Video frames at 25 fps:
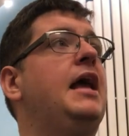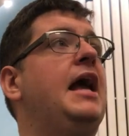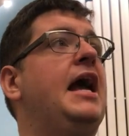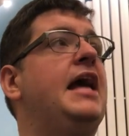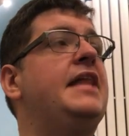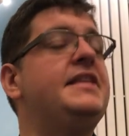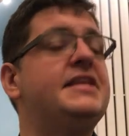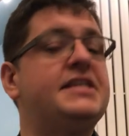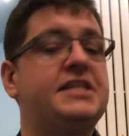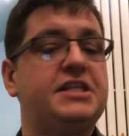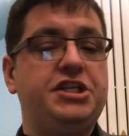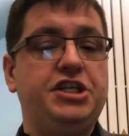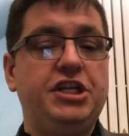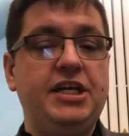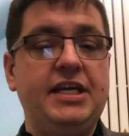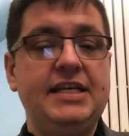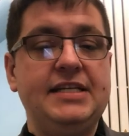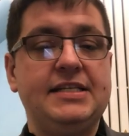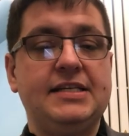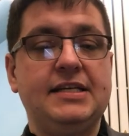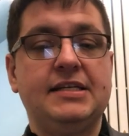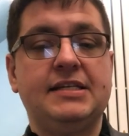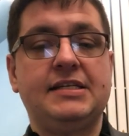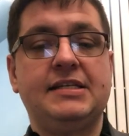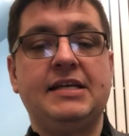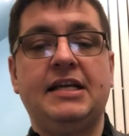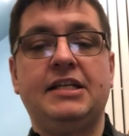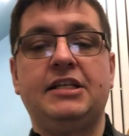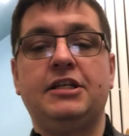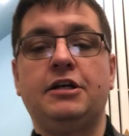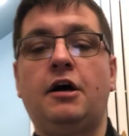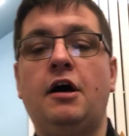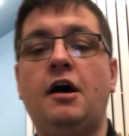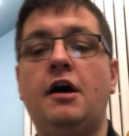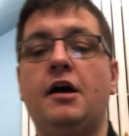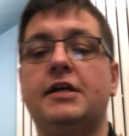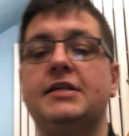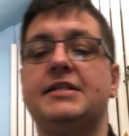And this Jesus that
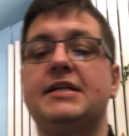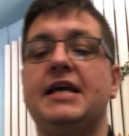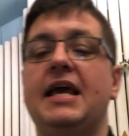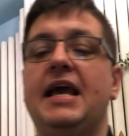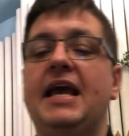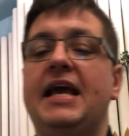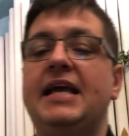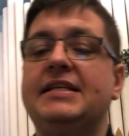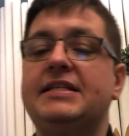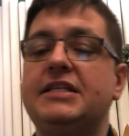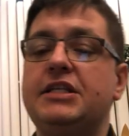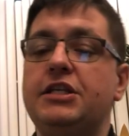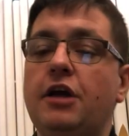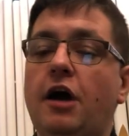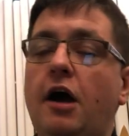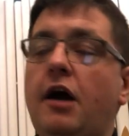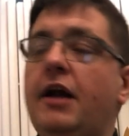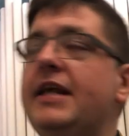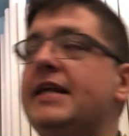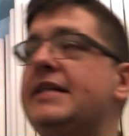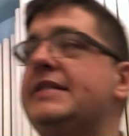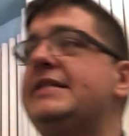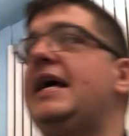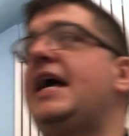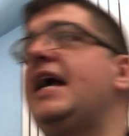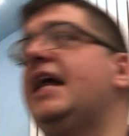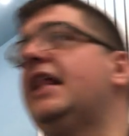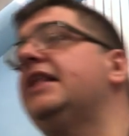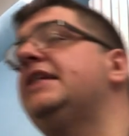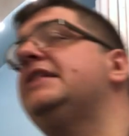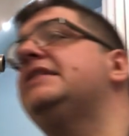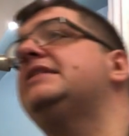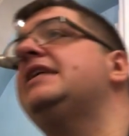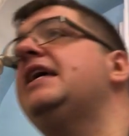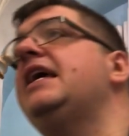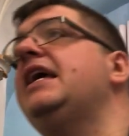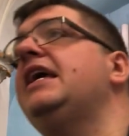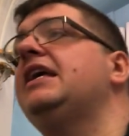talks is not exactly
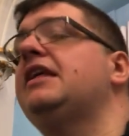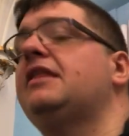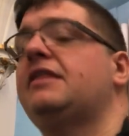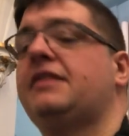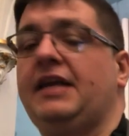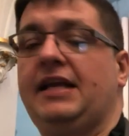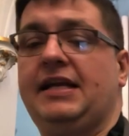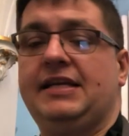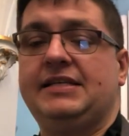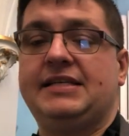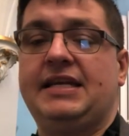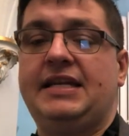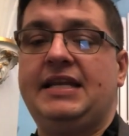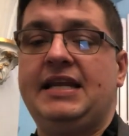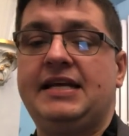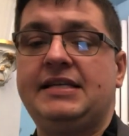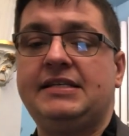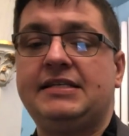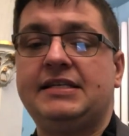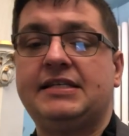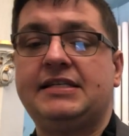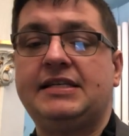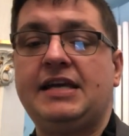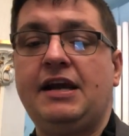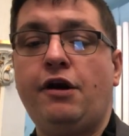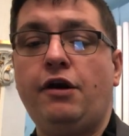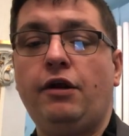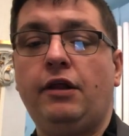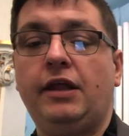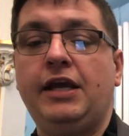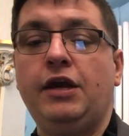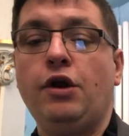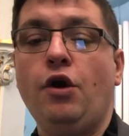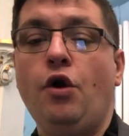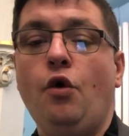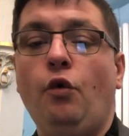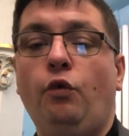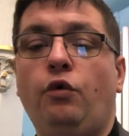saying things that
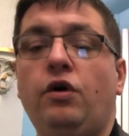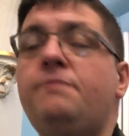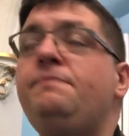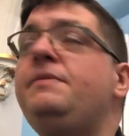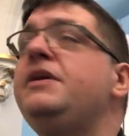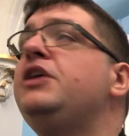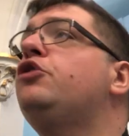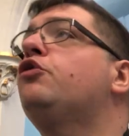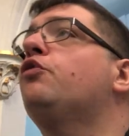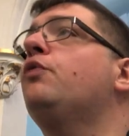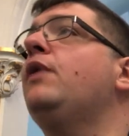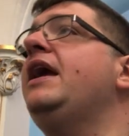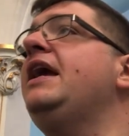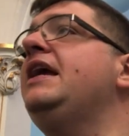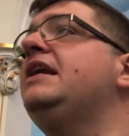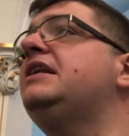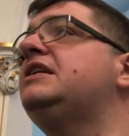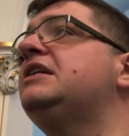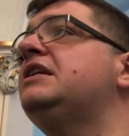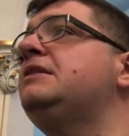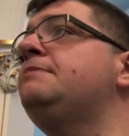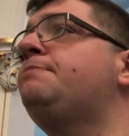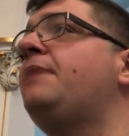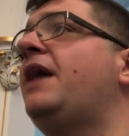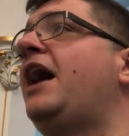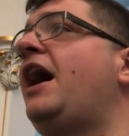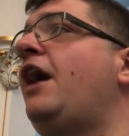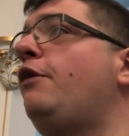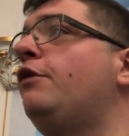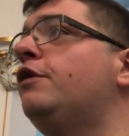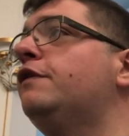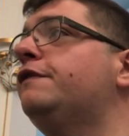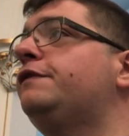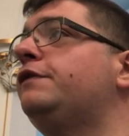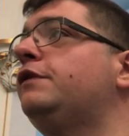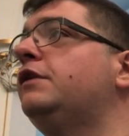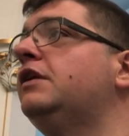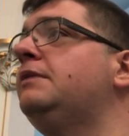necessarily would be great and
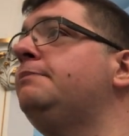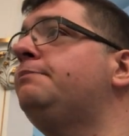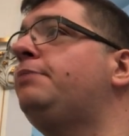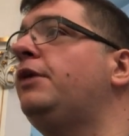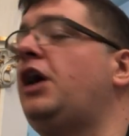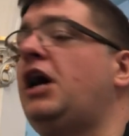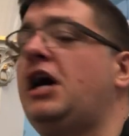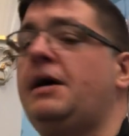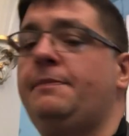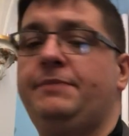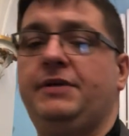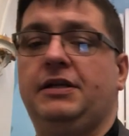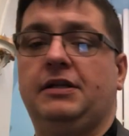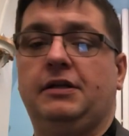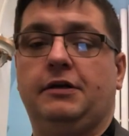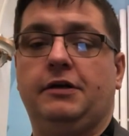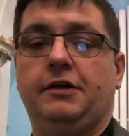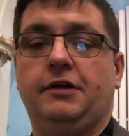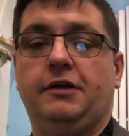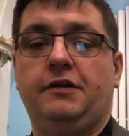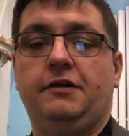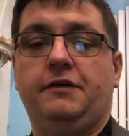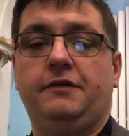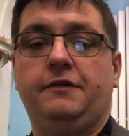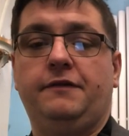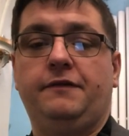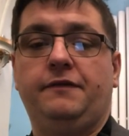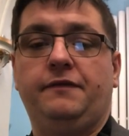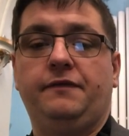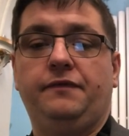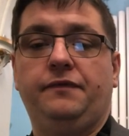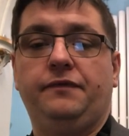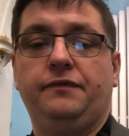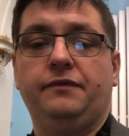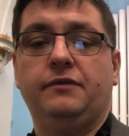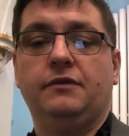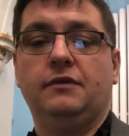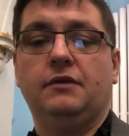powerful and popular.
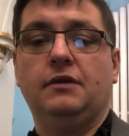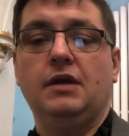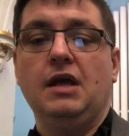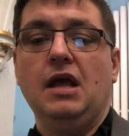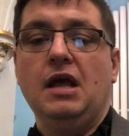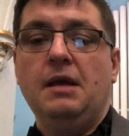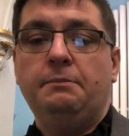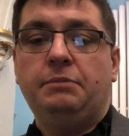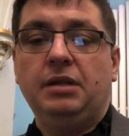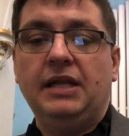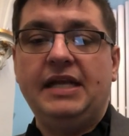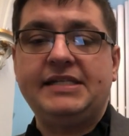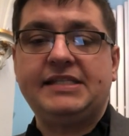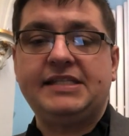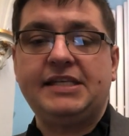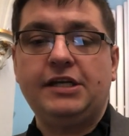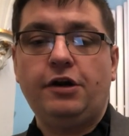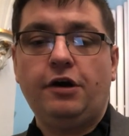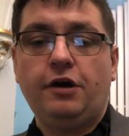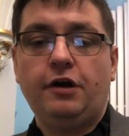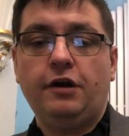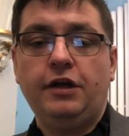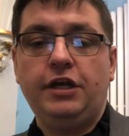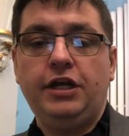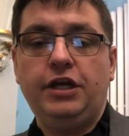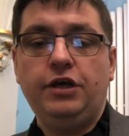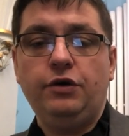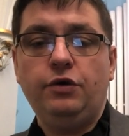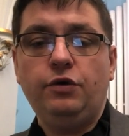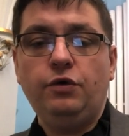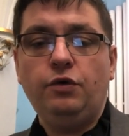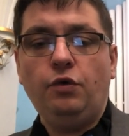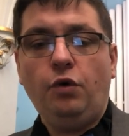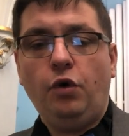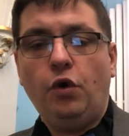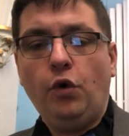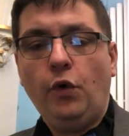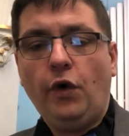Blessed are
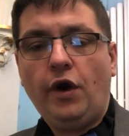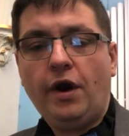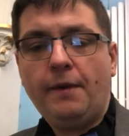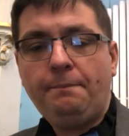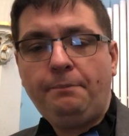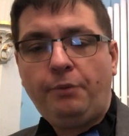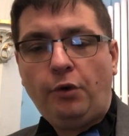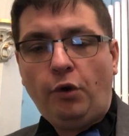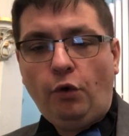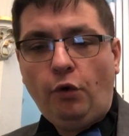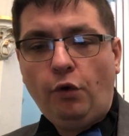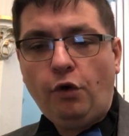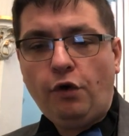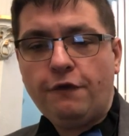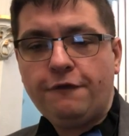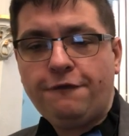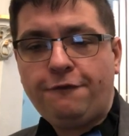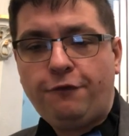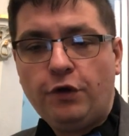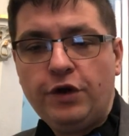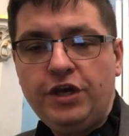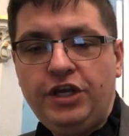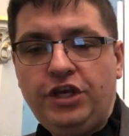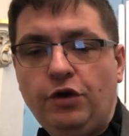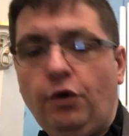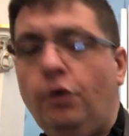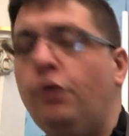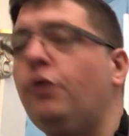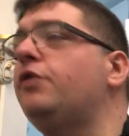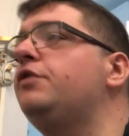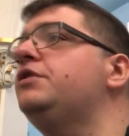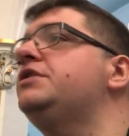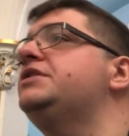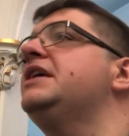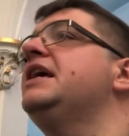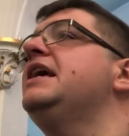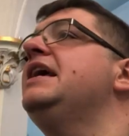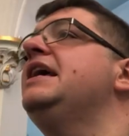you who are poor, for
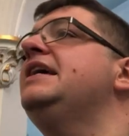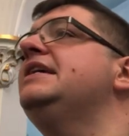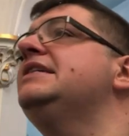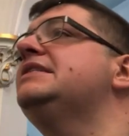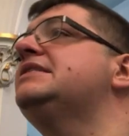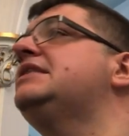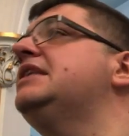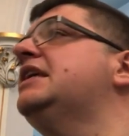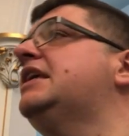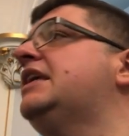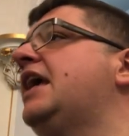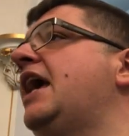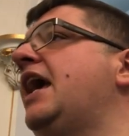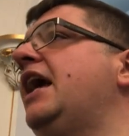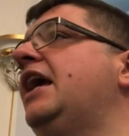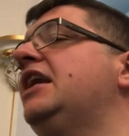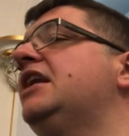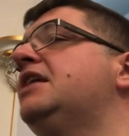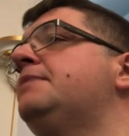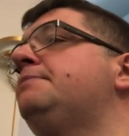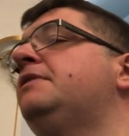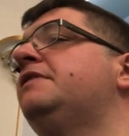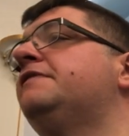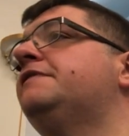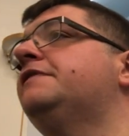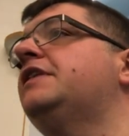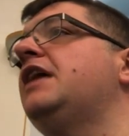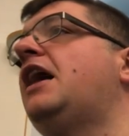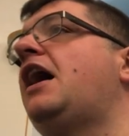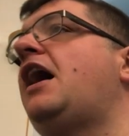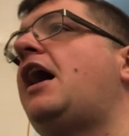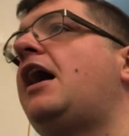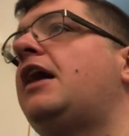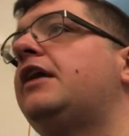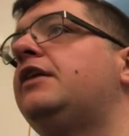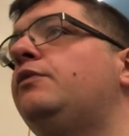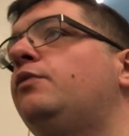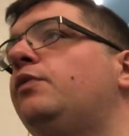yours is the kingdom of
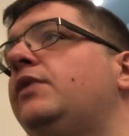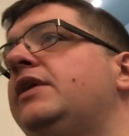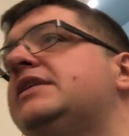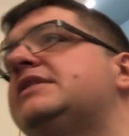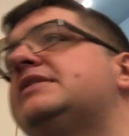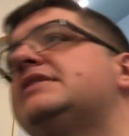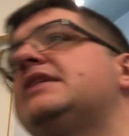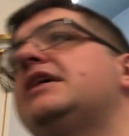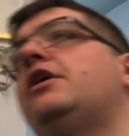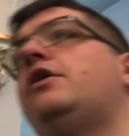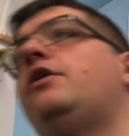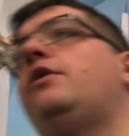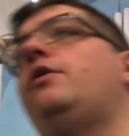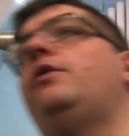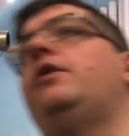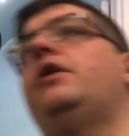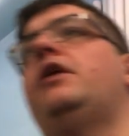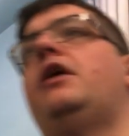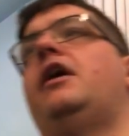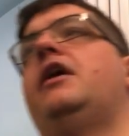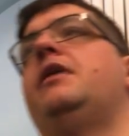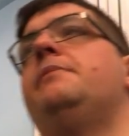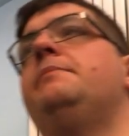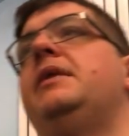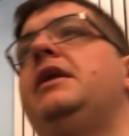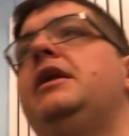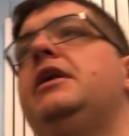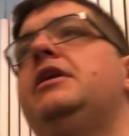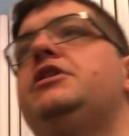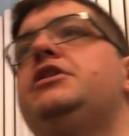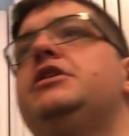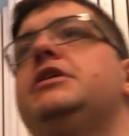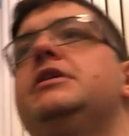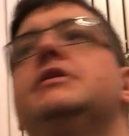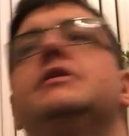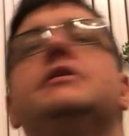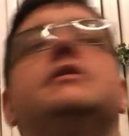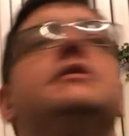God. And we say, Hold on a minute,
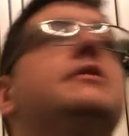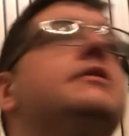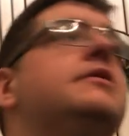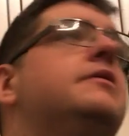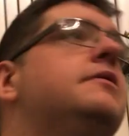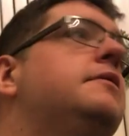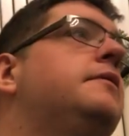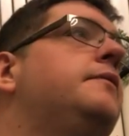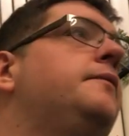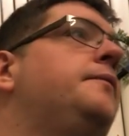Jesus.